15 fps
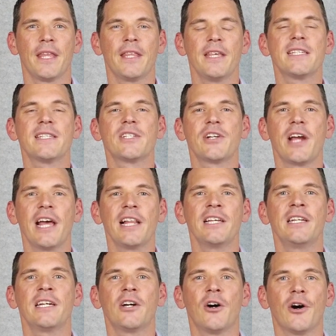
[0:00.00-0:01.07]
The
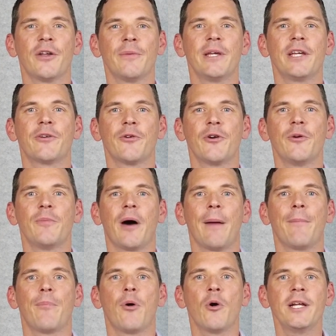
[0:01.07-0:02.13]
Australian economy grew by
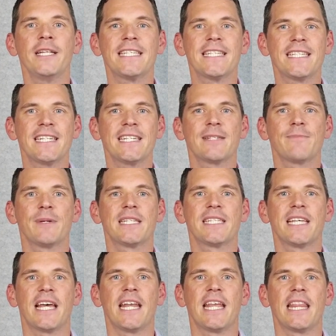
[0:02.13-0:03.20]

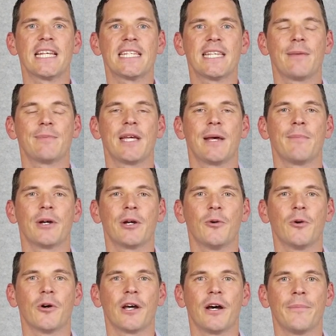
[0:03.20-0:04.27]
0.6% in the September
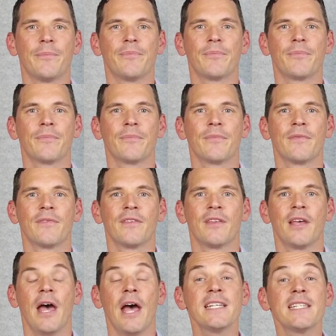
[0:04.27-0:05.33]
quarter.
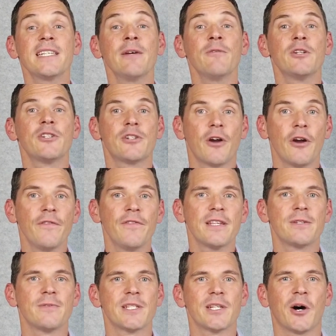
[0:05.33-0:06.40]
And to see what drove
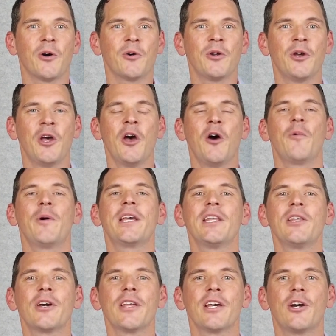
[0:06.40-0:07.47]
this result, we
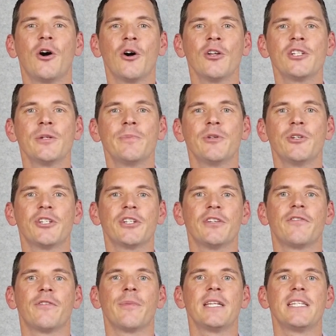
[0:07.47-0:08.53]
can look at the contribution
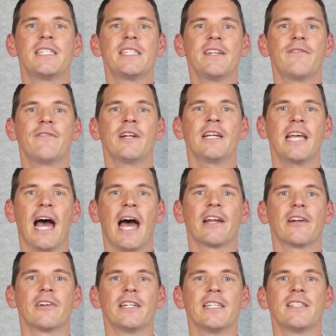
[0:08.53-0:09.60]
from the different
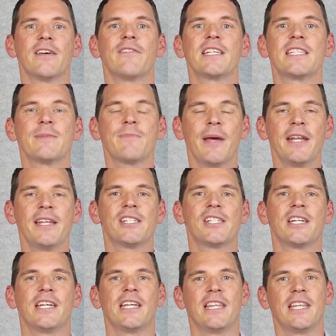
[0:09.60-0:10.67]
categories of
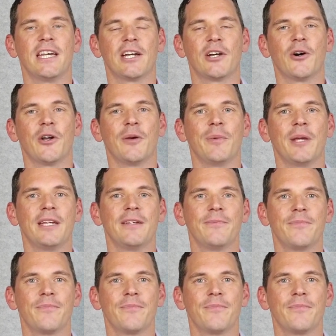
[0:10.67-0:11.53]
expenditure in the economy.